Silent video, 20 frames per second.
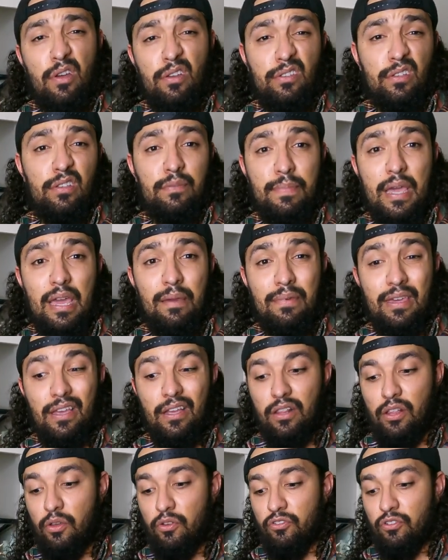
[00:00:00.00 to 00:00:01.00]
It was his baby
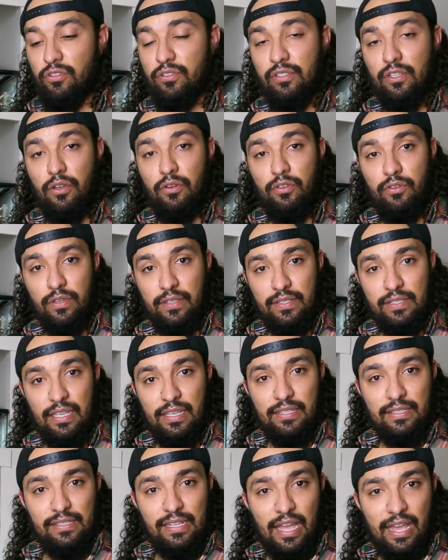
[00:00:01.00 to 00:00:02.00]
enclosure. So you can see
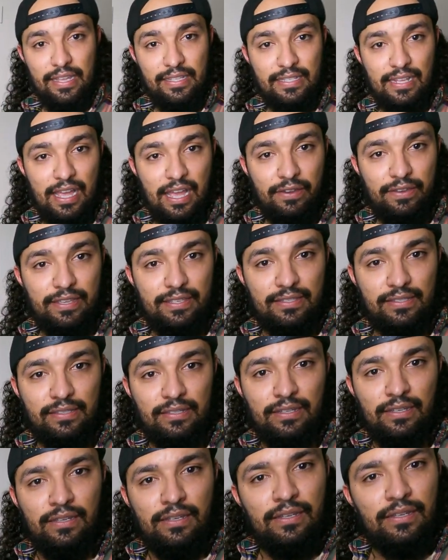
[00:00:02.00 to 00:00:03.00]
his size now. He's
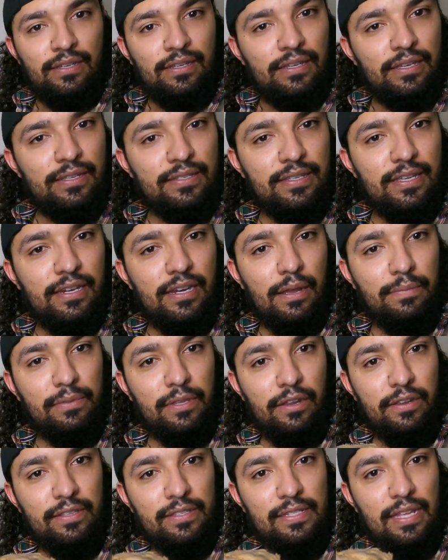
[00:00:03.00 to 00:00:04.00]
he's getting up
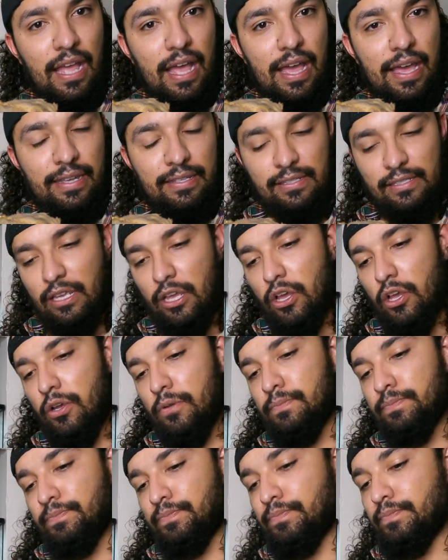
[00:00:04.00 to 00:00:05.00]
there in size.
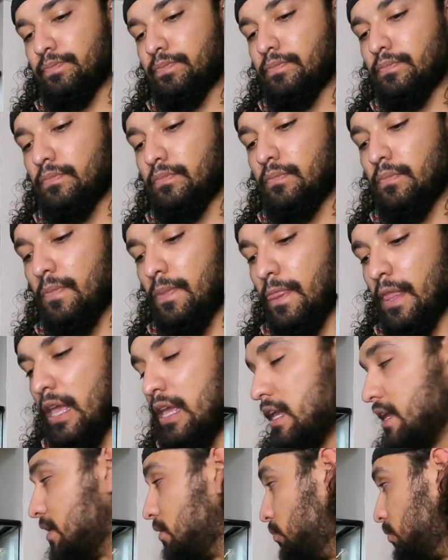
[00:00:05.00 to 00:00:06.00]
So
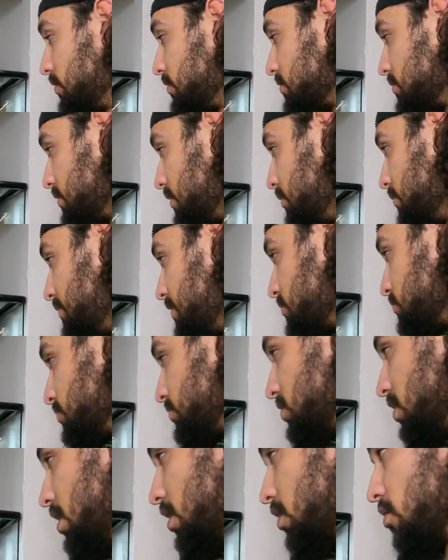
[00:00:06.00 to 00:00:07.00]
he was, it, this
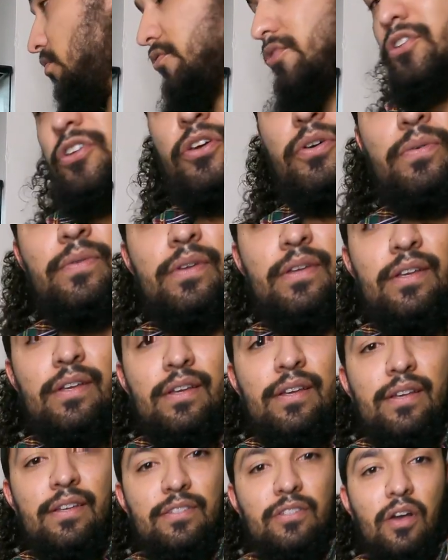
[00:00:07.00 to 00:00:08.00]
was long overdue.
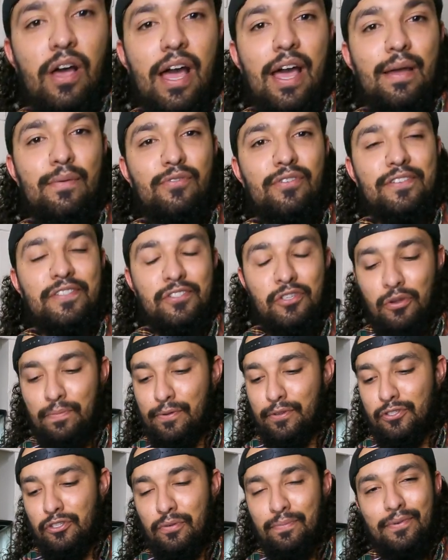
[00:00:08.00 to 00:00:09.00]
So I am just
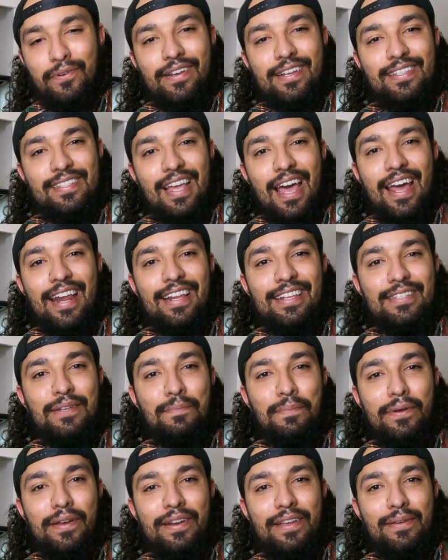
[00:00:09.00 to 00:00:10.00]
super, super excited to
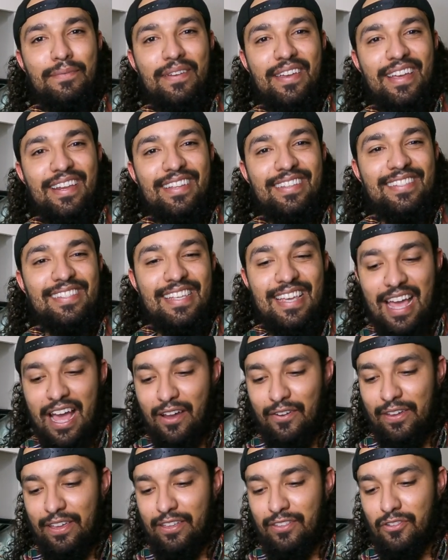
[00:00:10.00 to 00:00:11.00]
put him in and see
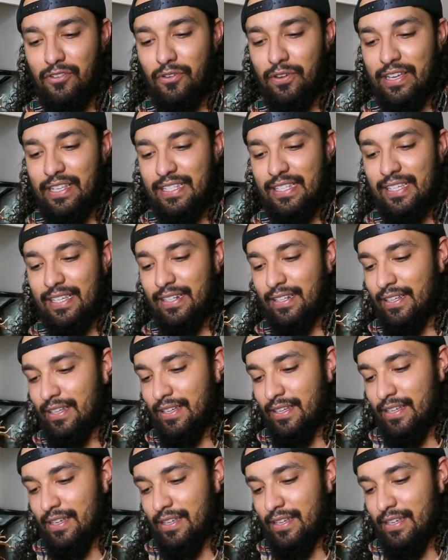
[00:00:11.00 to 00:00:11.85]
how he enjoys it.